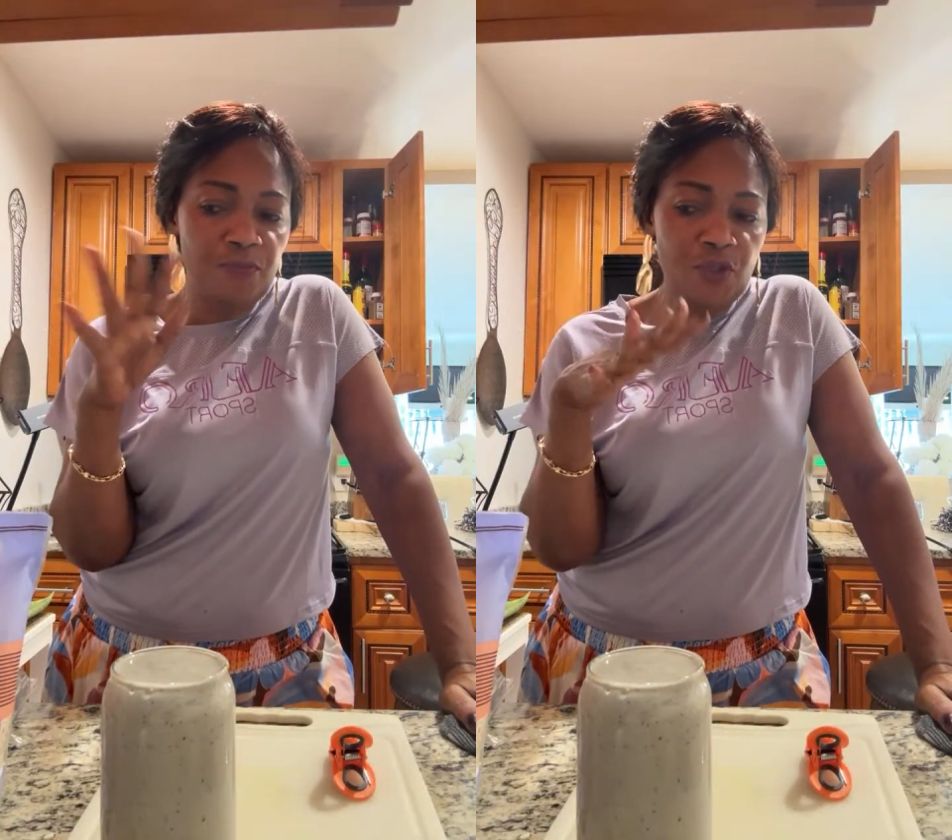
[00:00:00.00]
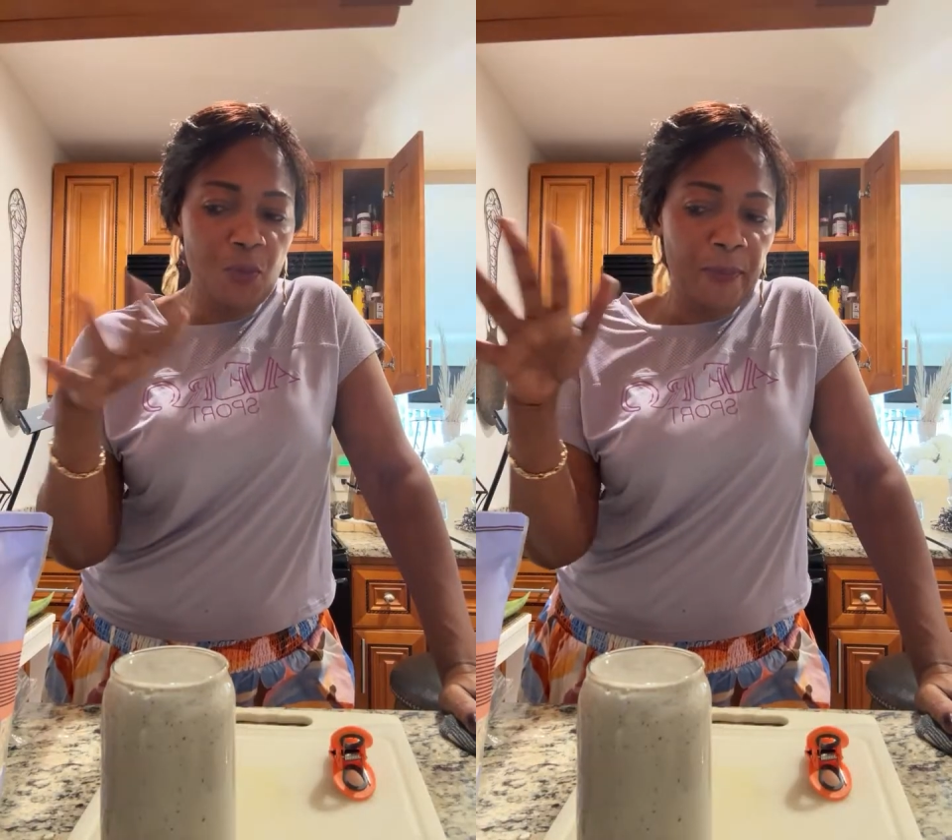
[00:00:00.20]

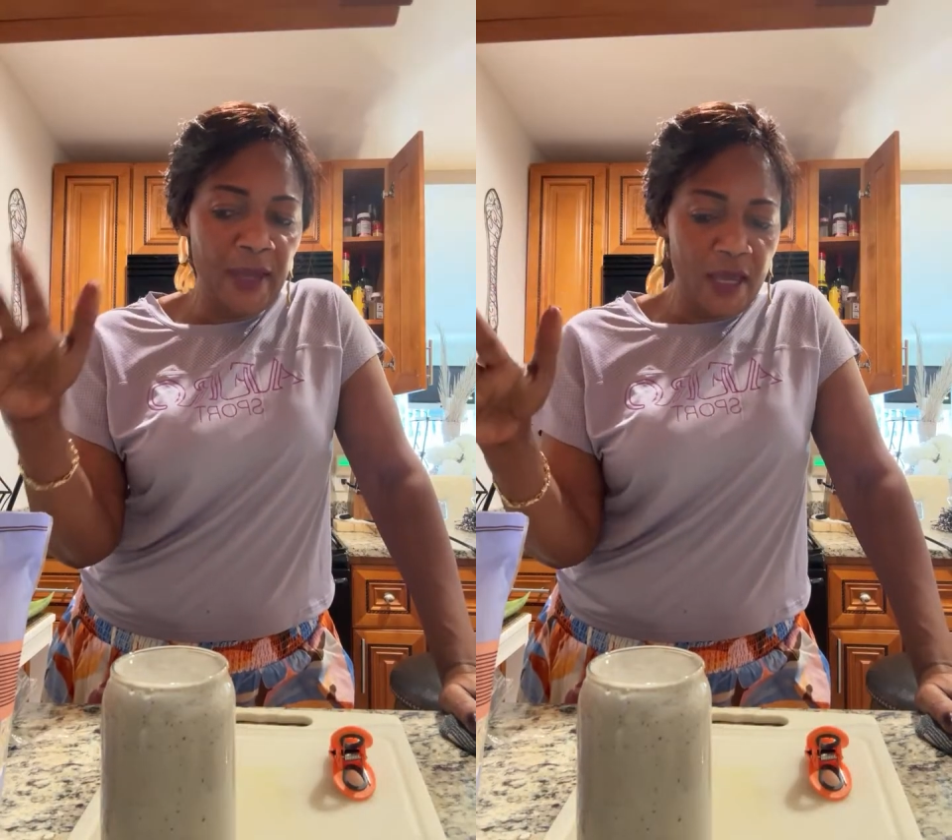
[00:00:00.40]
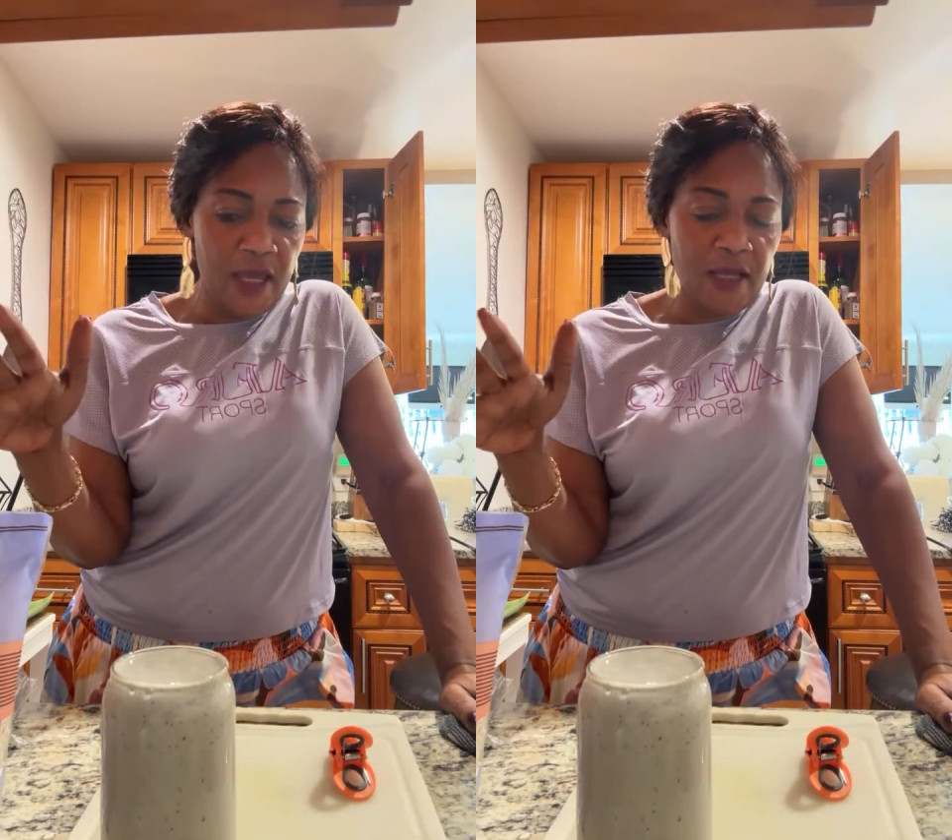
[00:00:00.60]

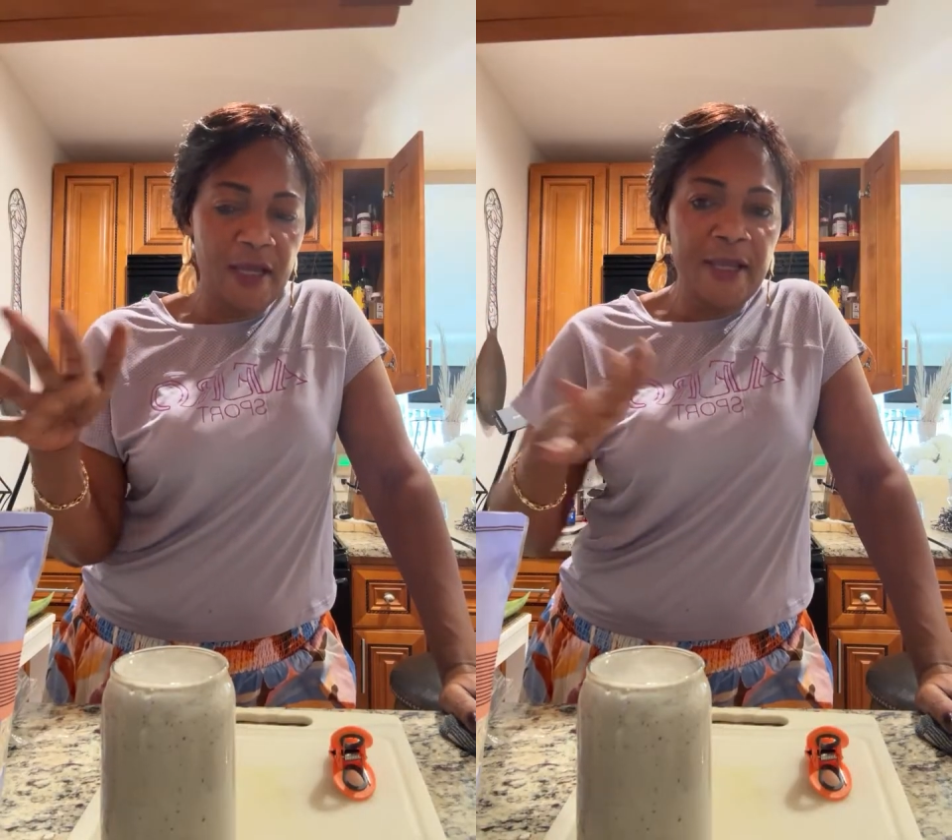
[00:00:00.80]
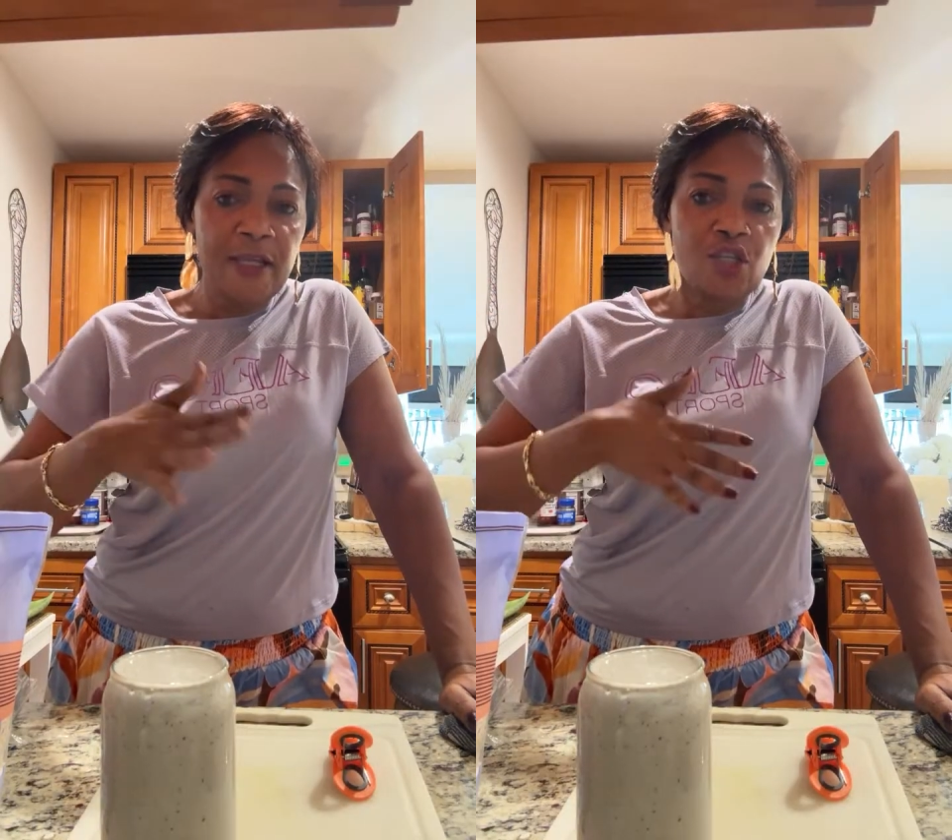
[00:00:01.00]
make,
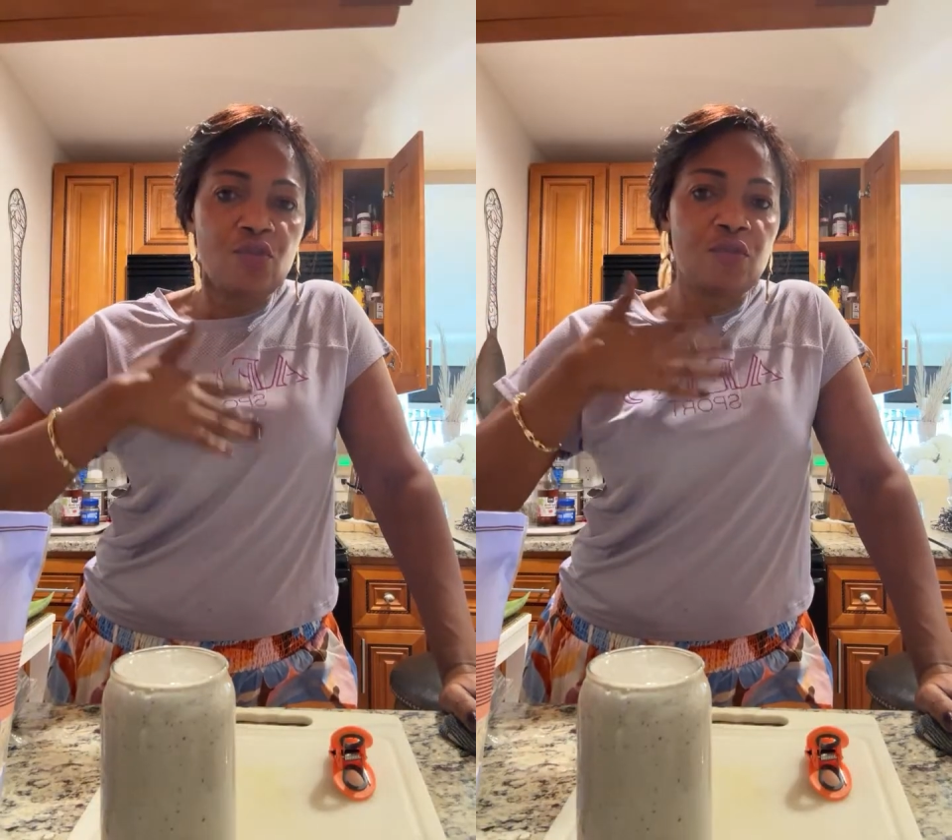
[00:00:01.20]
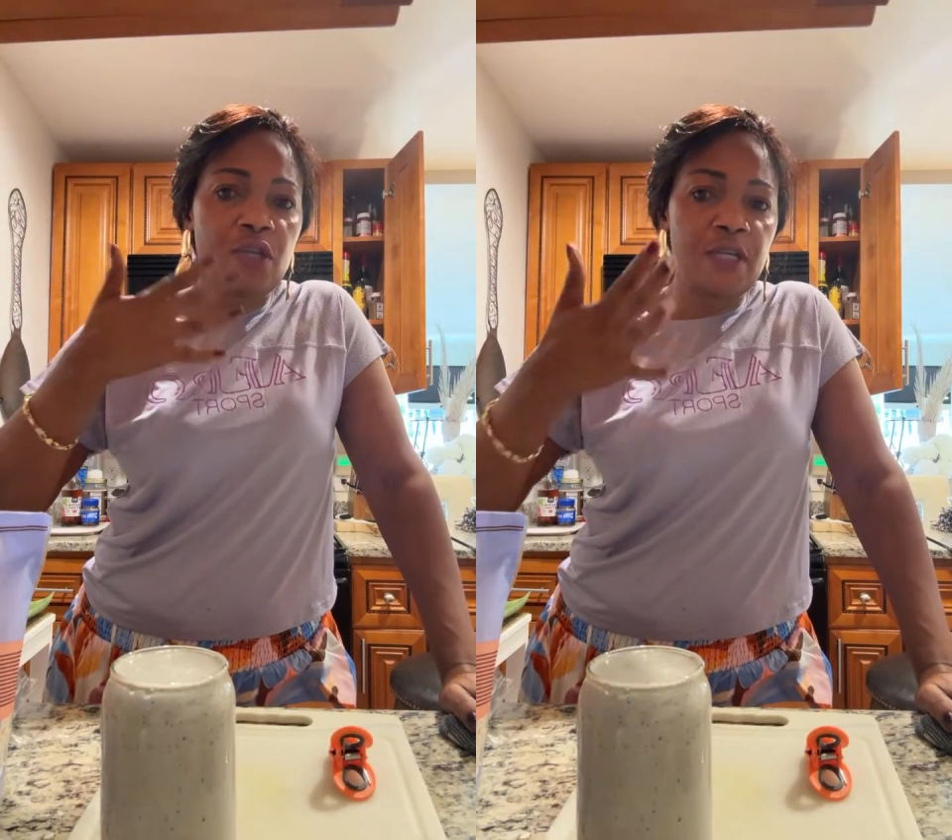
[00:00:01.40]

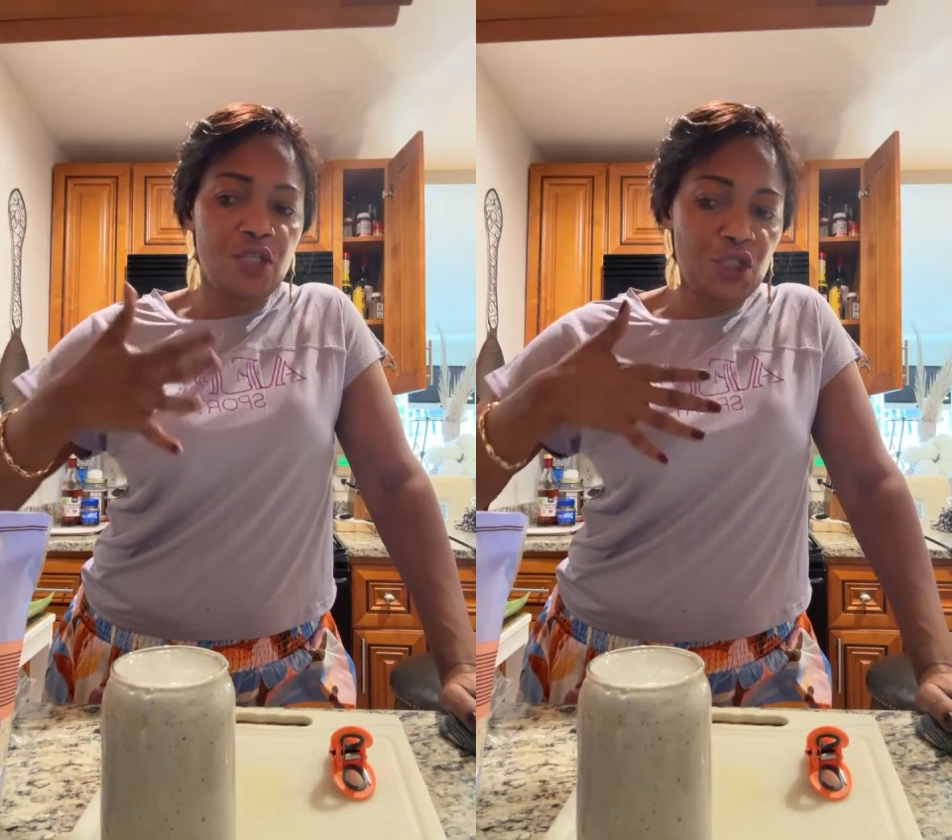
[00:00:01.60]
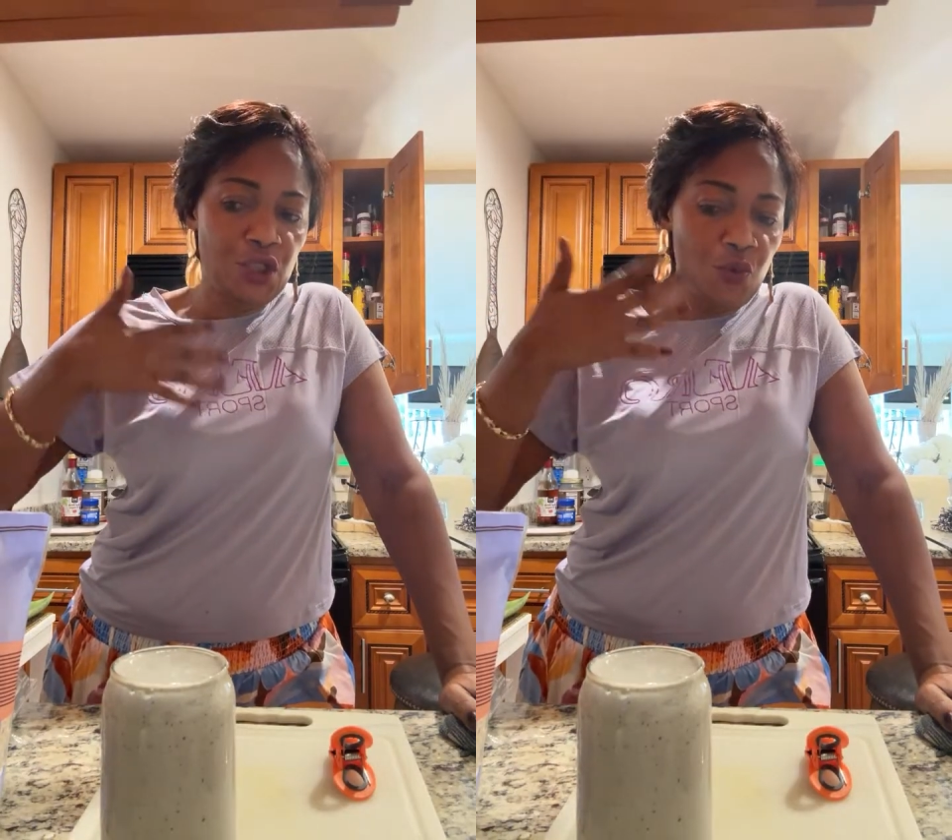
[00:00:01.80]
you
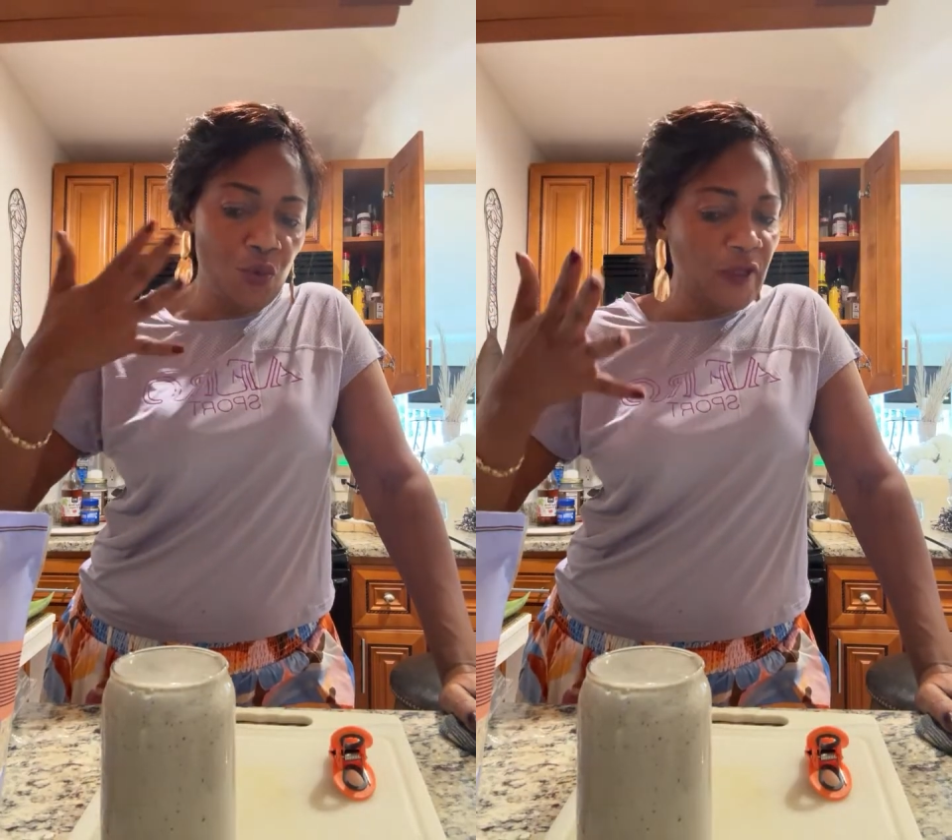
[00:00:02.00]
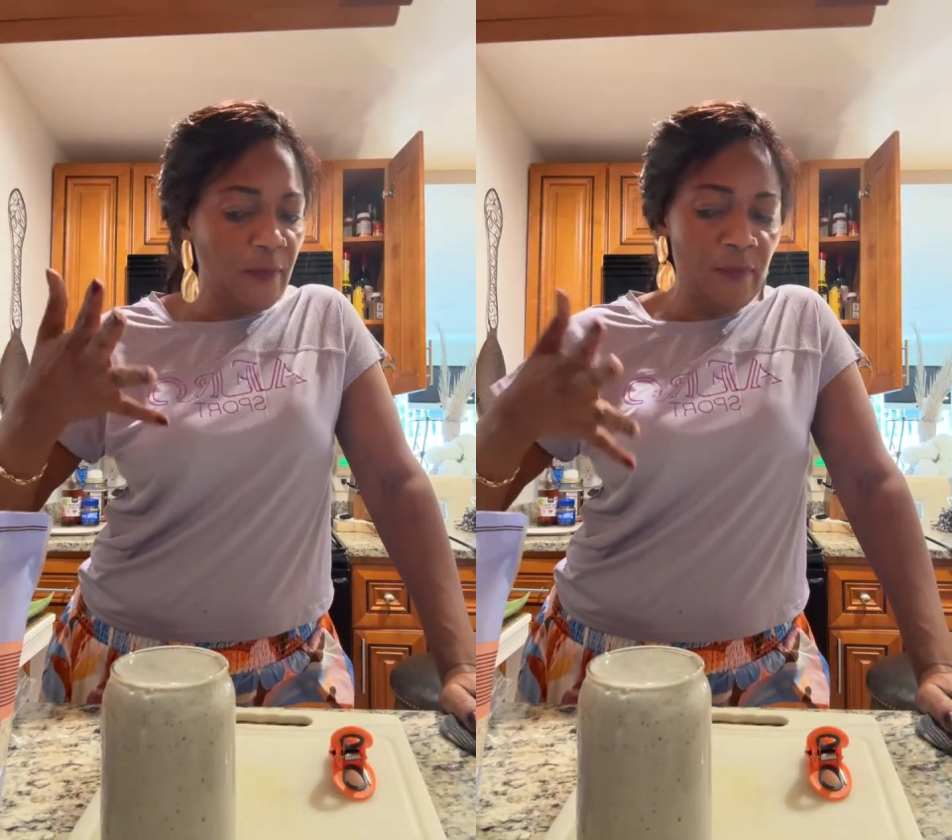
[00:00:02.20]
consumed it.